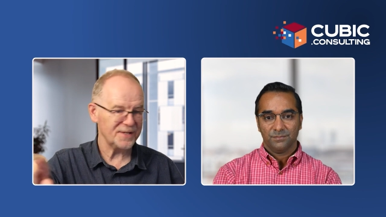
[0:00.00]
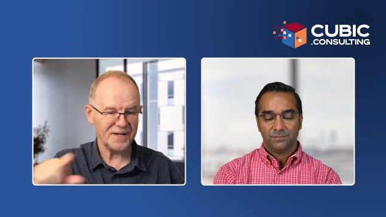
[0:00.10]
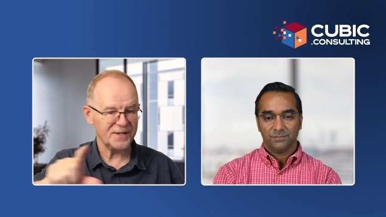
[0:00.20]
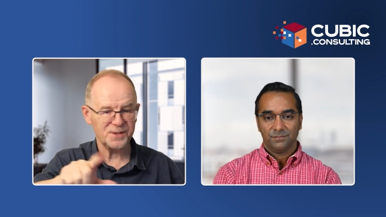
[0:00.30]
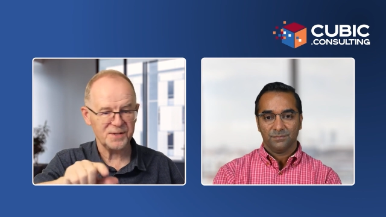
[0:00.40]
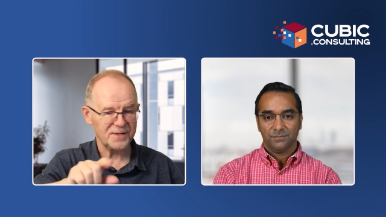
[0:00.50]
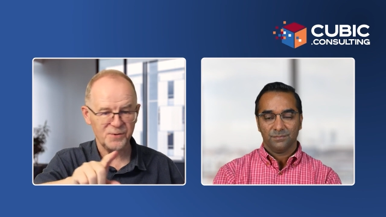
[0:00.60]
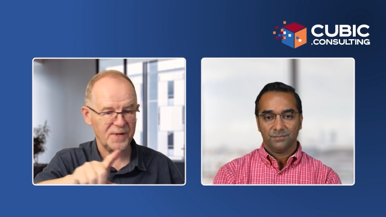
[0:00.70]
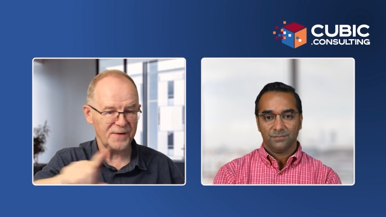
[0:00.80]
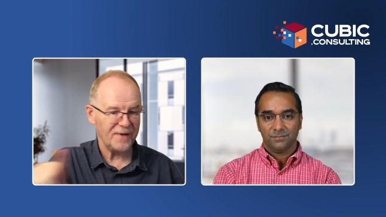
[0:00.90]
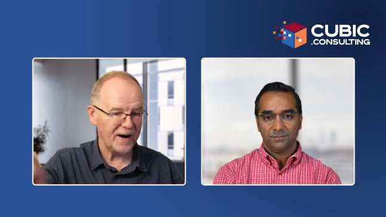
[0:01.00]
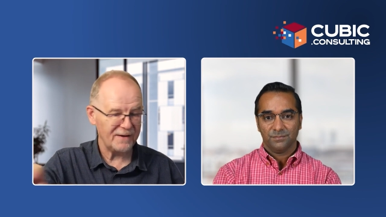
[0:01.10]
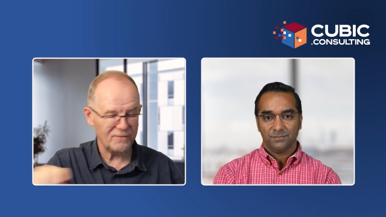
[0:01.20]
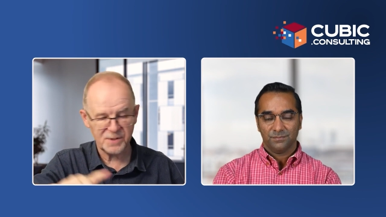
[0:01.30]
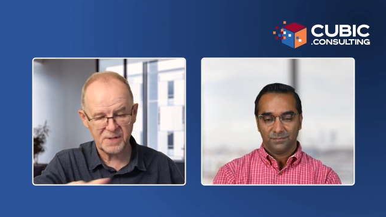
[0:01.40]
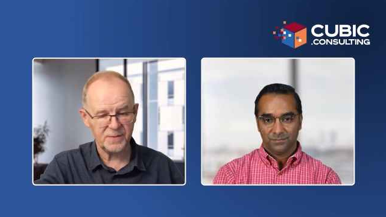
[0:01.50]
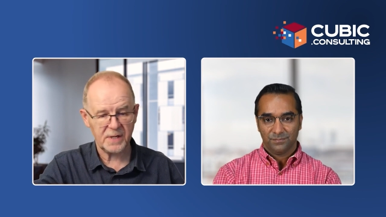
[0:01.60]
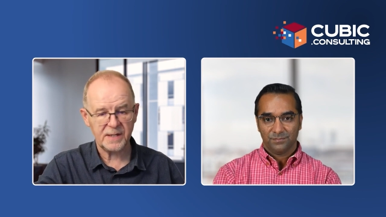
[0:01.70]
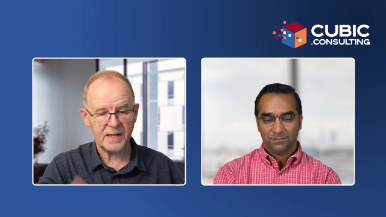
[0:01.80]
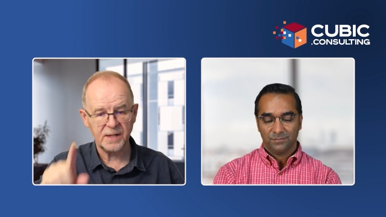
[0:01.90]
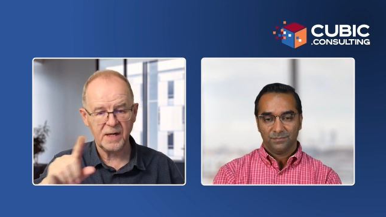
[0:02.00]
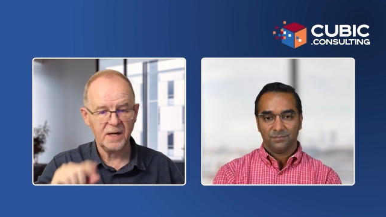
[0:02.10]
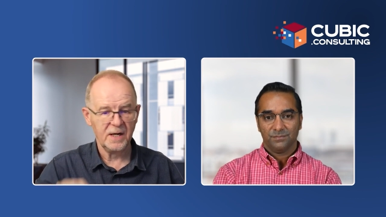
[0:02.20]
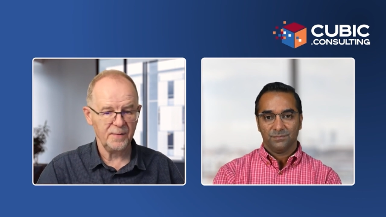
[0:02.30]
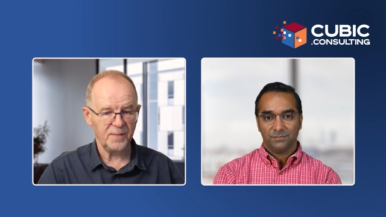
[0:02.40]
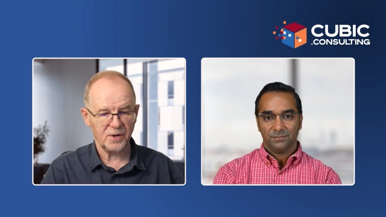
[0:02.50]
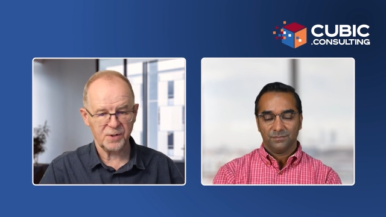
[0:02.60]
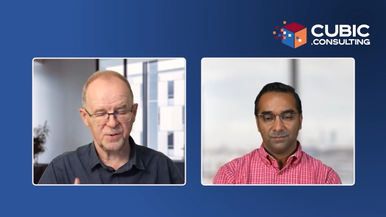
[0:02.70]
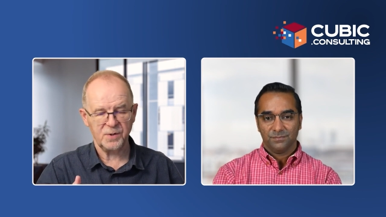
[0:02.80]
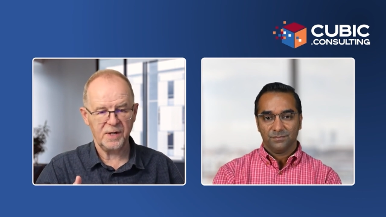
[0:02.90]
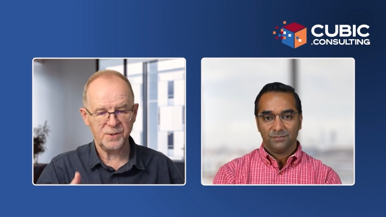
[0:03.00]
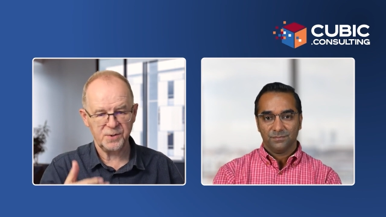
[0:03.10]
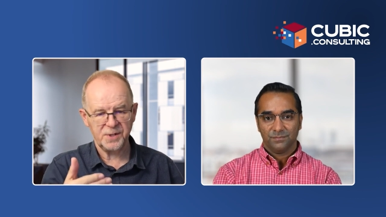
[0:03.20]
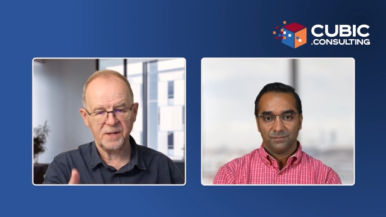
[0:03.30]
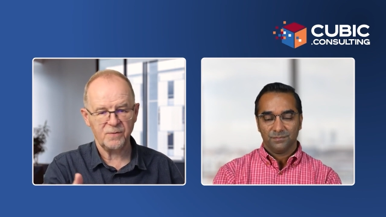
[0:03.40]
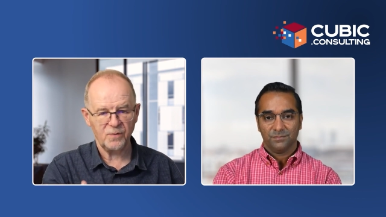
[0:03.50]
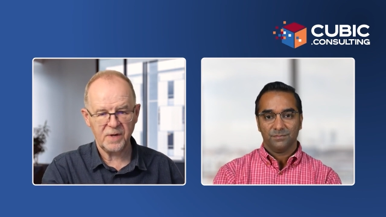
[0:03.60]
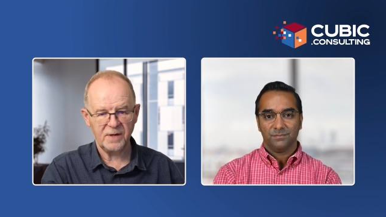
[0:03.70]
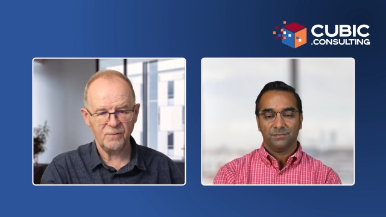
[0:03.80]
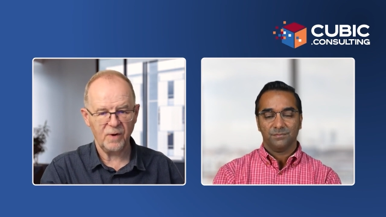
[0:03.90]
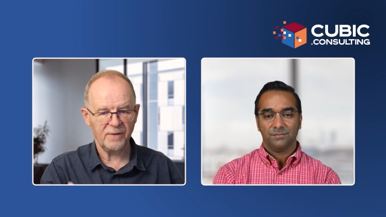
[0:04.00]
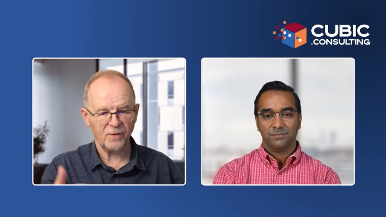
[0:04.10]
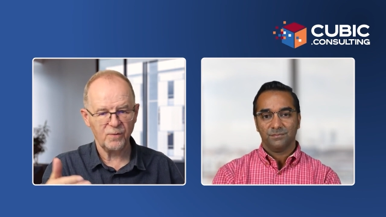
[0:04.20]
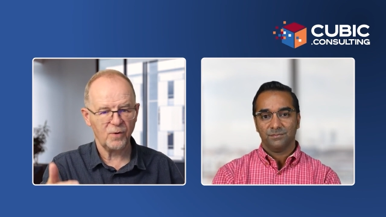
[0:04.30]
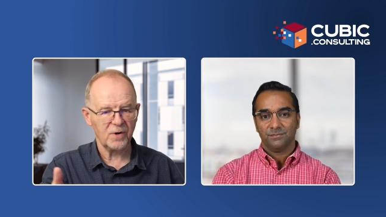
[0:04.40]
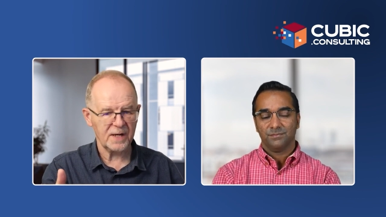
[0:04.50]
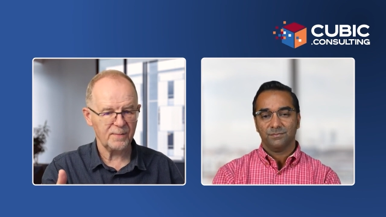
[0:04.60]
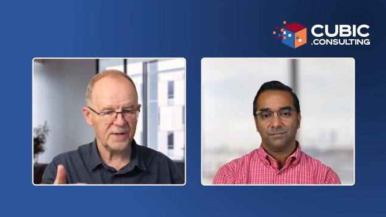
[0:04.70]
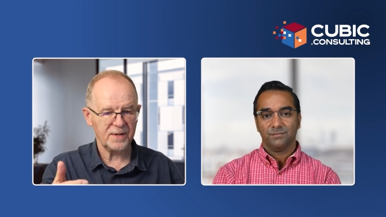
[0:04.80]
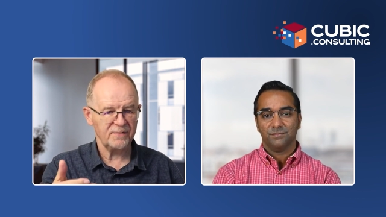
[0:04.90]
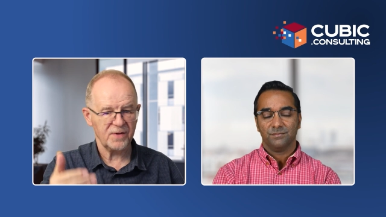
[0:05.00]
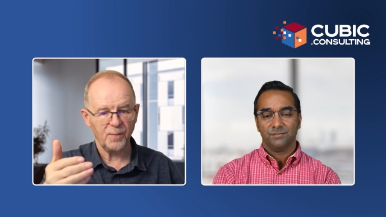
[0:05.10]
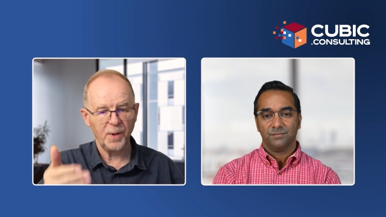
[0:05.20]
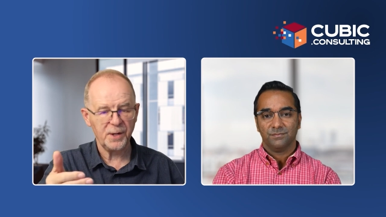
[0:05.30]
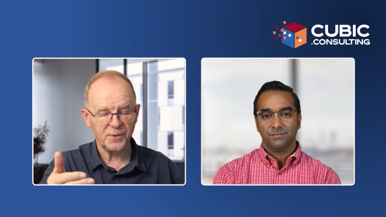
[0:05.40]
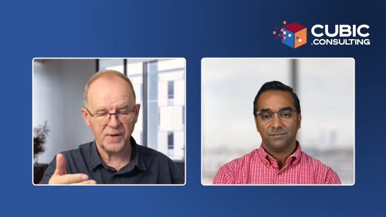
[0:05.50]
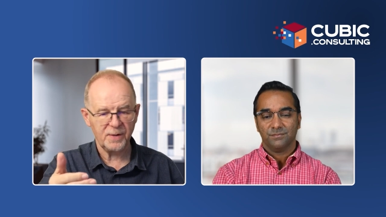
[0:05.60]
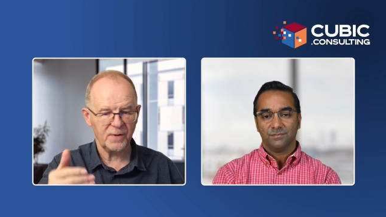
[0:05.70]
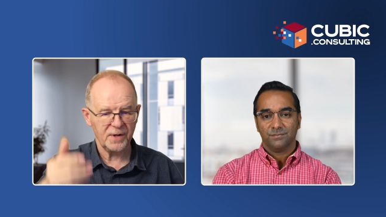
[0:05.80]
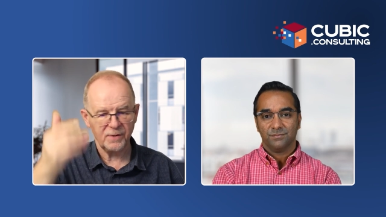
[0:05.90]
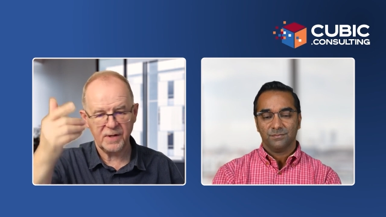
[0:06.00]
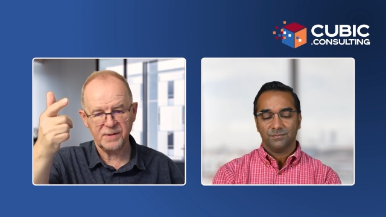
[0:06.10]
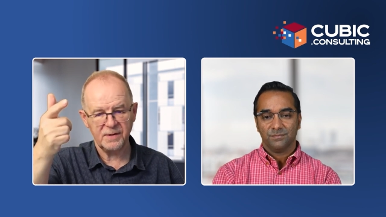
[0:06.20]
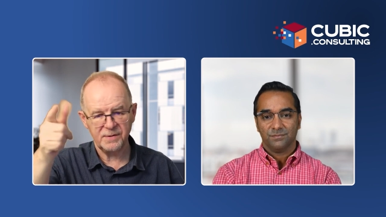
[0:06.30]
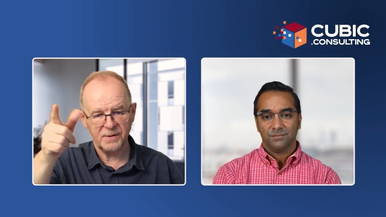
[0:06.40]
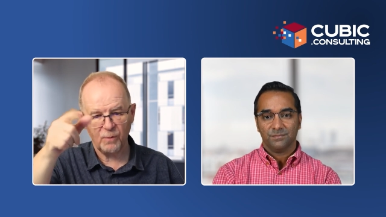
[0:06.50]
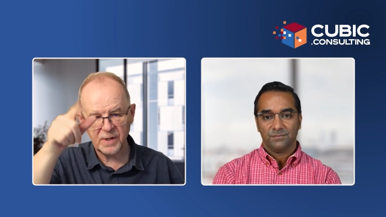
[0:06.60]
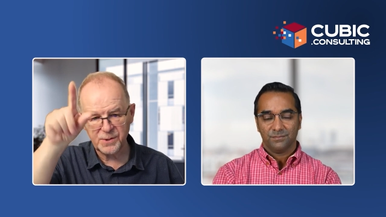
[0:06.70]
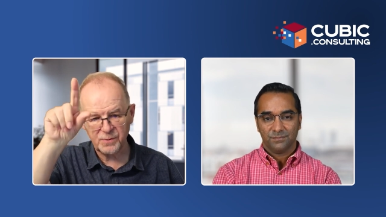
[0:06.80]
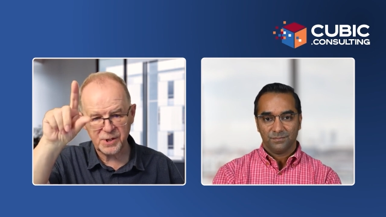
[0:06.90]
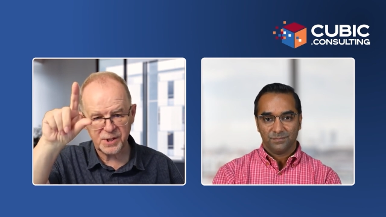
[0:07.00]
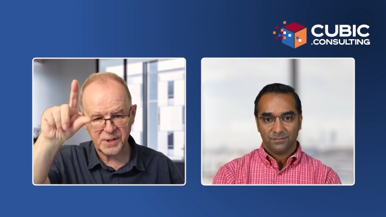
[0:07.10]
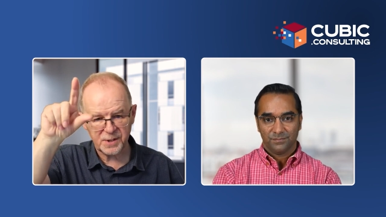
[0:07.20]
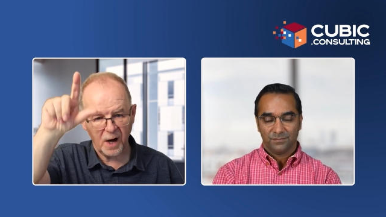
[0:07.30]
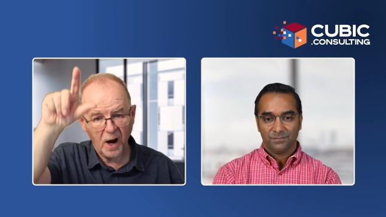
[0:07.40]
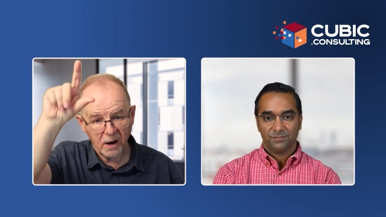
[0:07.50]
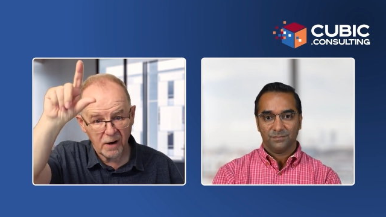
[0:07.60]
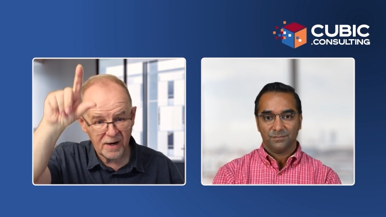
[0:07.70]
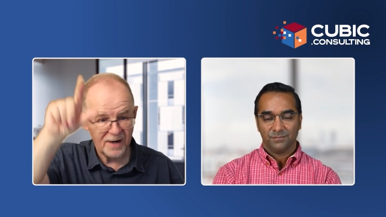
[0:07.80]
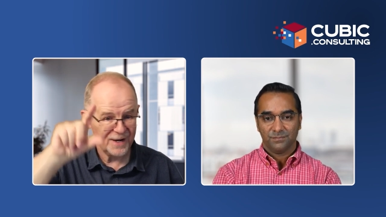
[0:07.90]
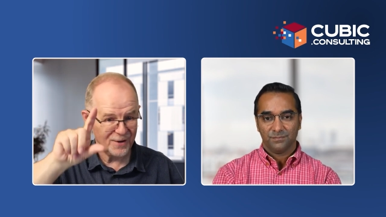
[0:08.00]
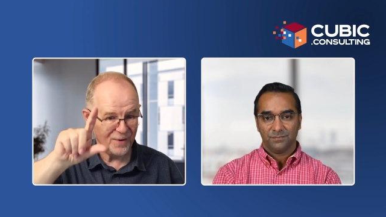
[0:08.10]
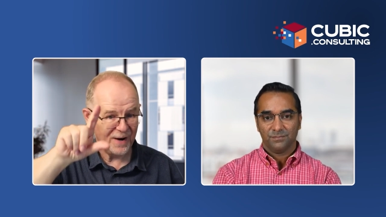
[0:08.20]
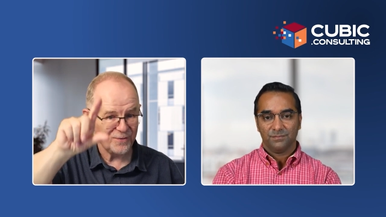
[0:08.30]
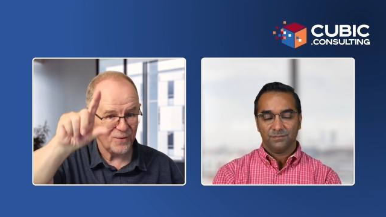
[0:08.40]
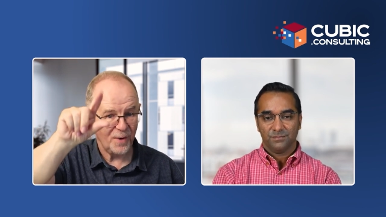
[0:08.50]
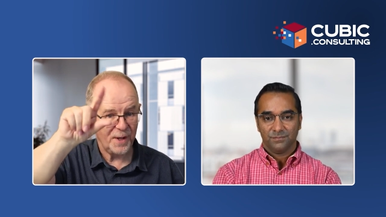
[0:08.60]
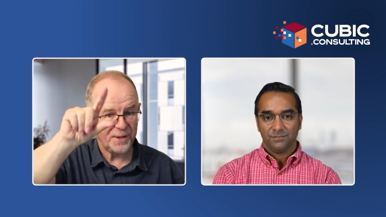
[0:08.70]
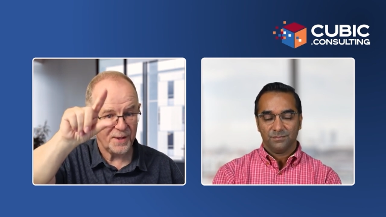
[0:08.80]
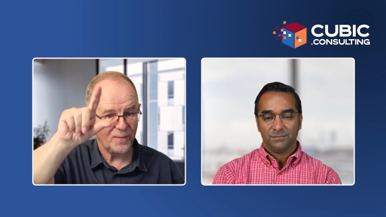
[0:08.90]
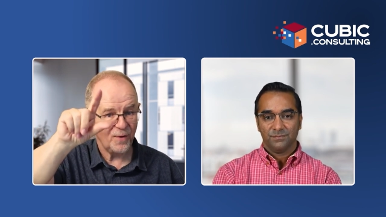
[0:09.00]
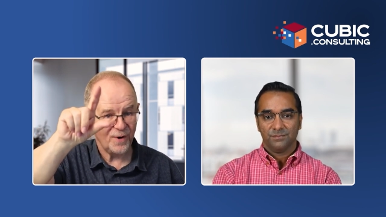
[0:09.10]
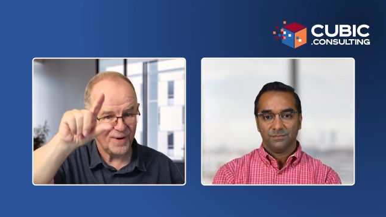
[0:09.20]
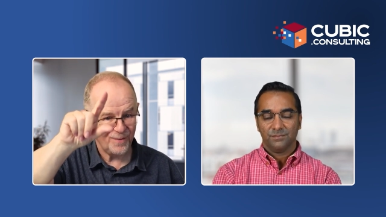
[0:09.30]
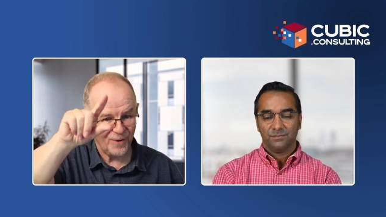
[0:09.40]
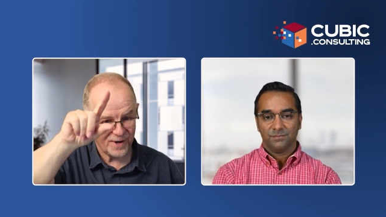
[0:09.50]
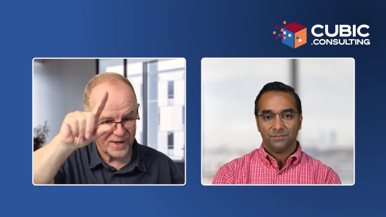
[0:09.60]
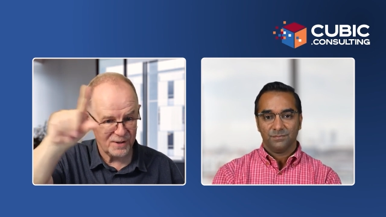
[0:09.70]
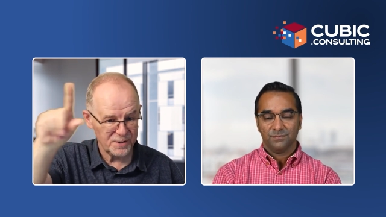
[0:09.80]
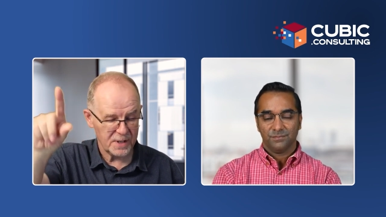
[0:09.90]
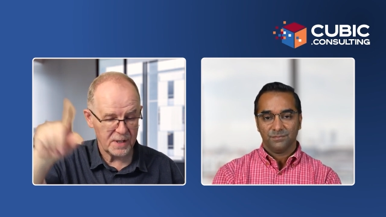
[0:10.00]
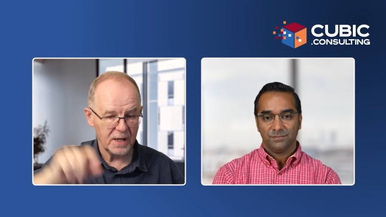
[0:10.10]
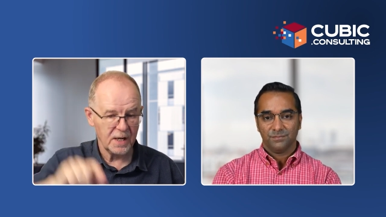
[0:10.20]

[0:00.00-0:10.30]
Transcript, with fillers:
Speaker 1: there is a 25 or something like that because as you said we, we have onboarding but even the monitoring we know that the, the ones which are higher we have to monitor more more closely